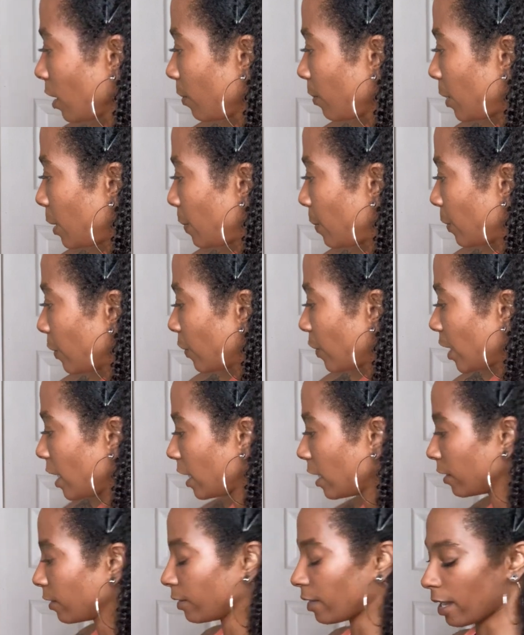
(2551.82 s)
People
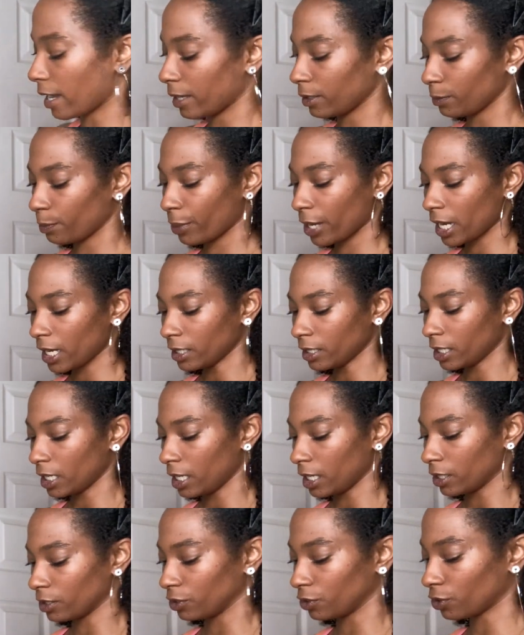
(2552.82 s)
think that
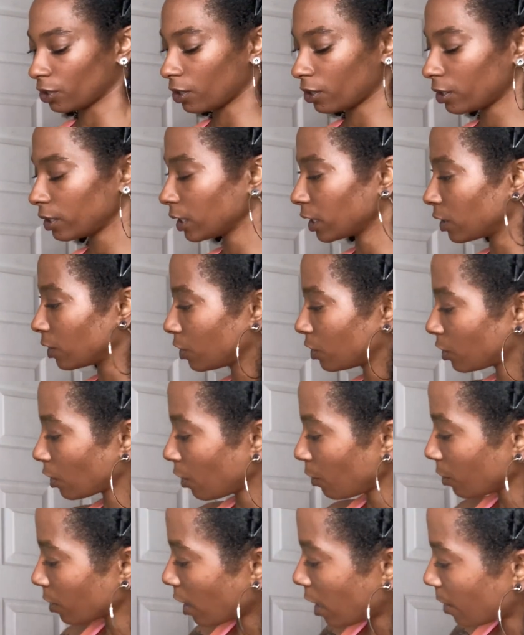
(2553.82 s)
painting and drawing is
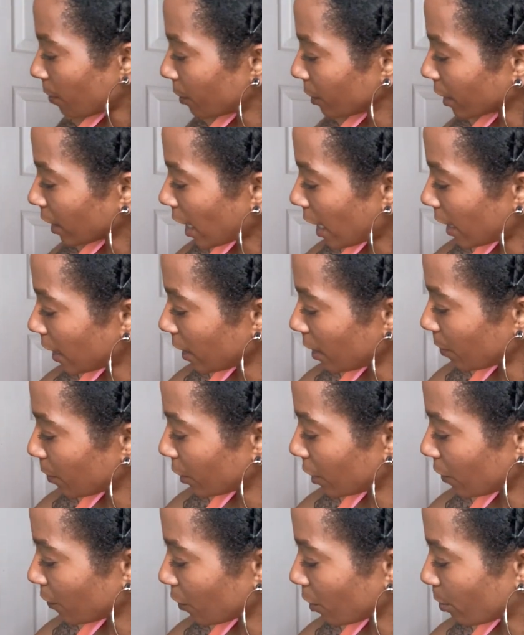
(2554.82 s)
so complicated,
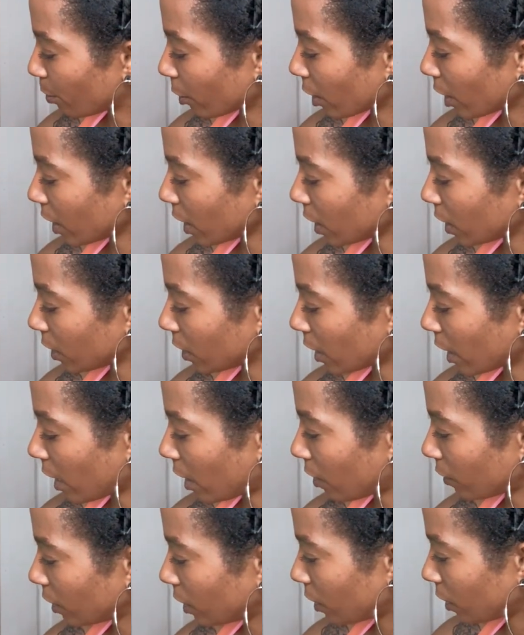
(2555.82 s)
but if you break it
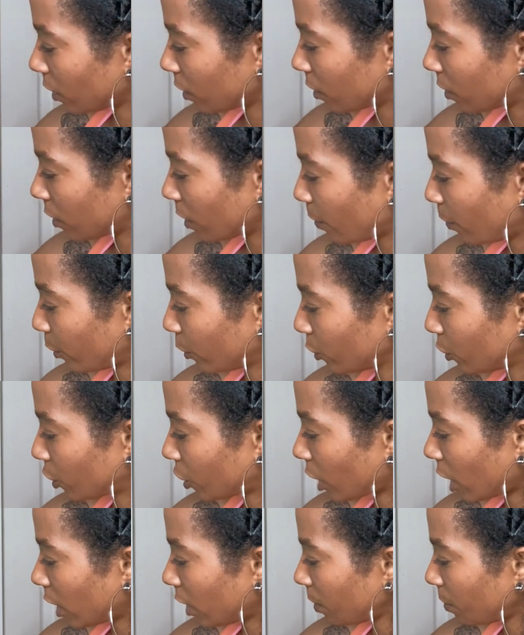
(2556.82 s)
down into simple
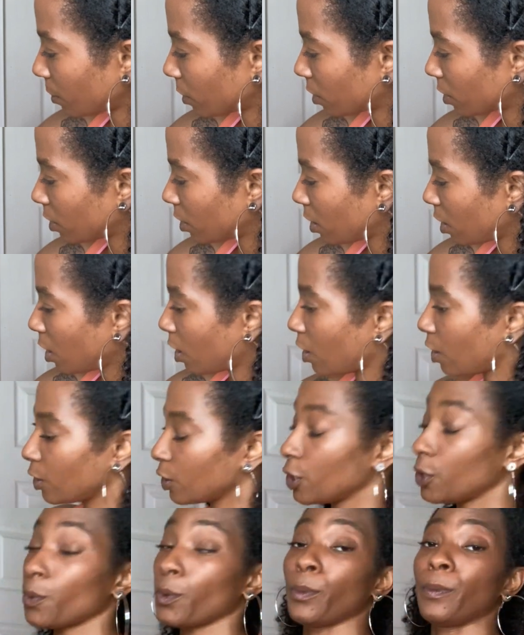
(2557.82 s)
shapes,
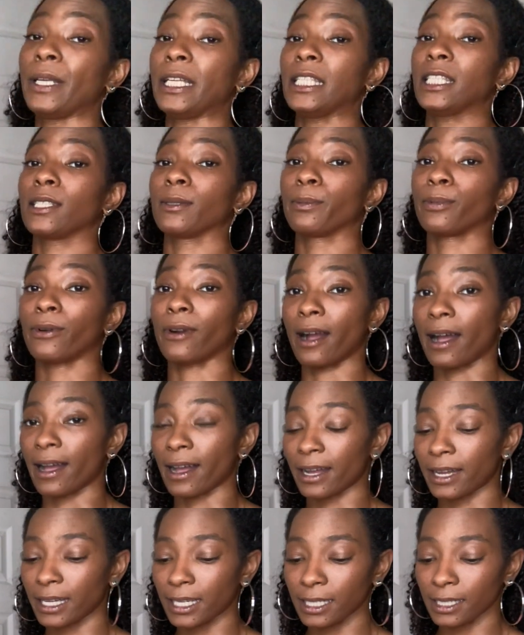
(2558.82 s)
you will be
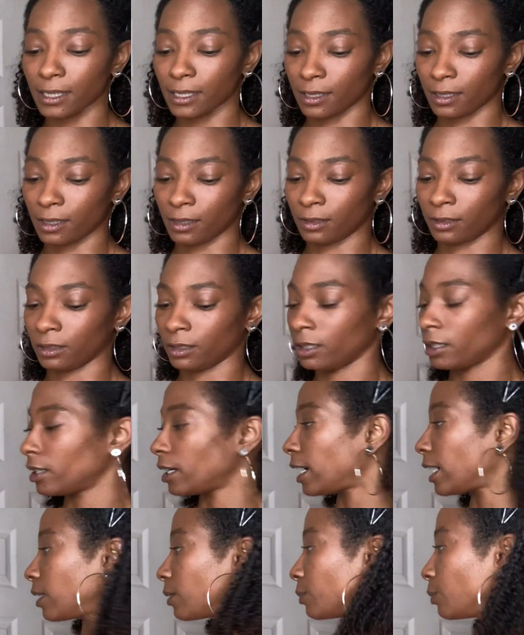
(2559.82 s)
surprised
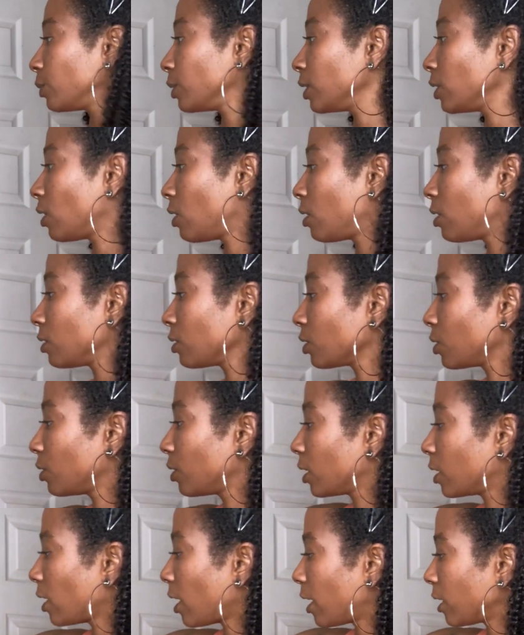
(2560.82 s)
at what all you
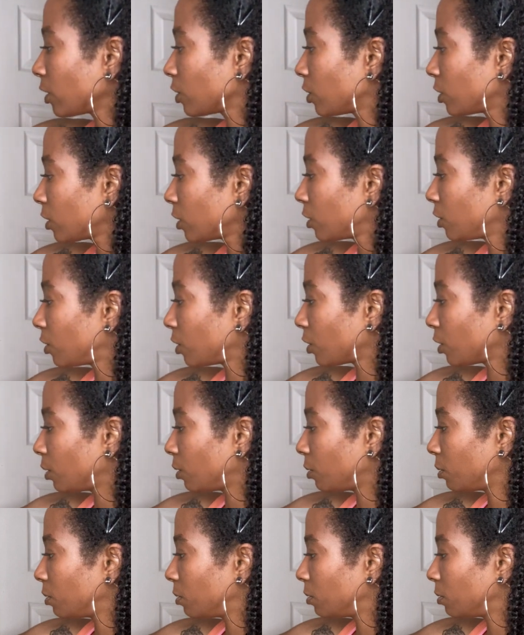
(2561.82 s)
can actually
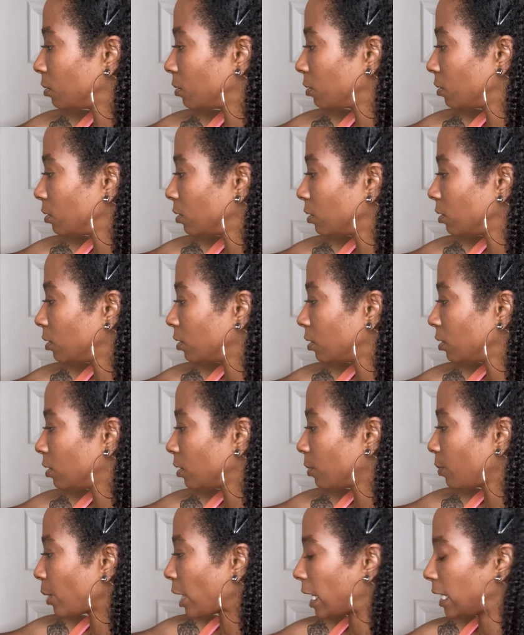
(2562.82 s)
do.
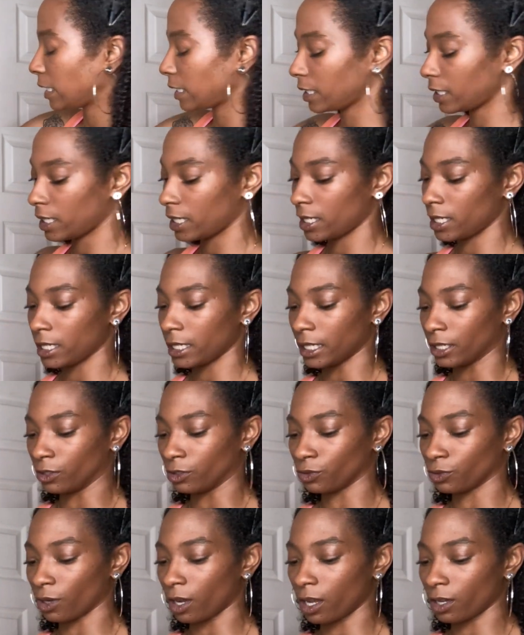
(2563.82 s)
Painting
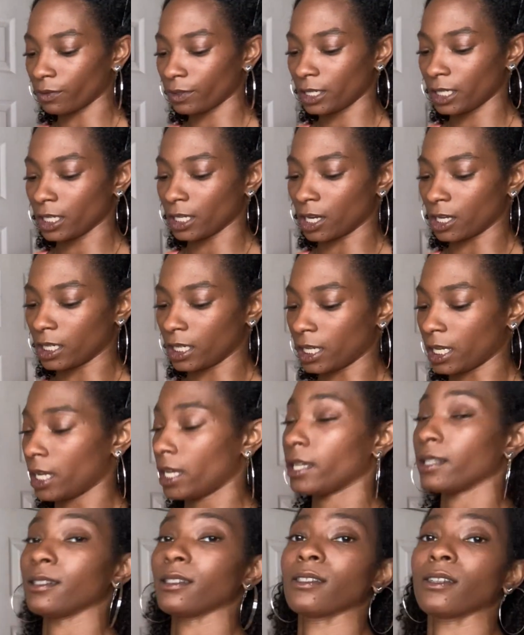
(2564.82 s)
and drawing
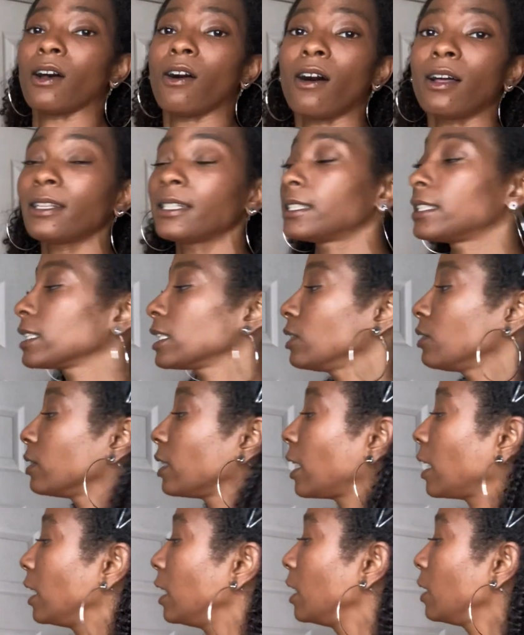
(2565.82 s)
is all a skill
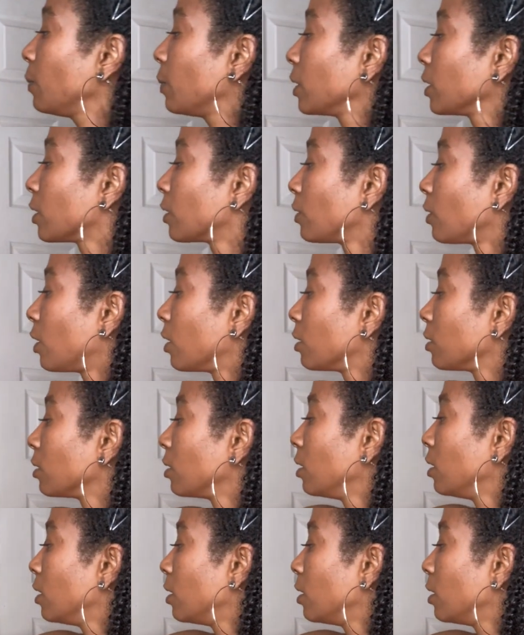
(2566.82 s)
that anyone can learn.